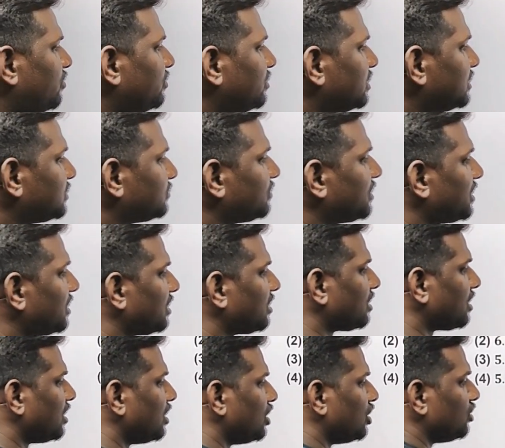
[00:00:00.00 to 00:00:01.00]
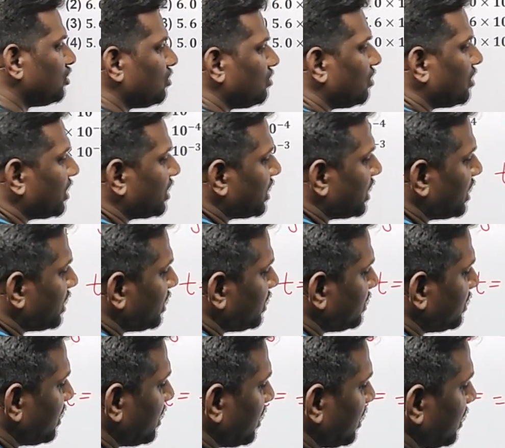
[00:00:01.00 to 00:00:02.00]
out this one, you are
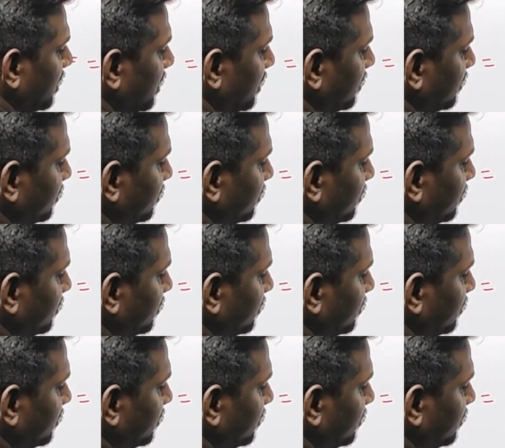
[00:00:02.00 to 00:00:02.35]
getting the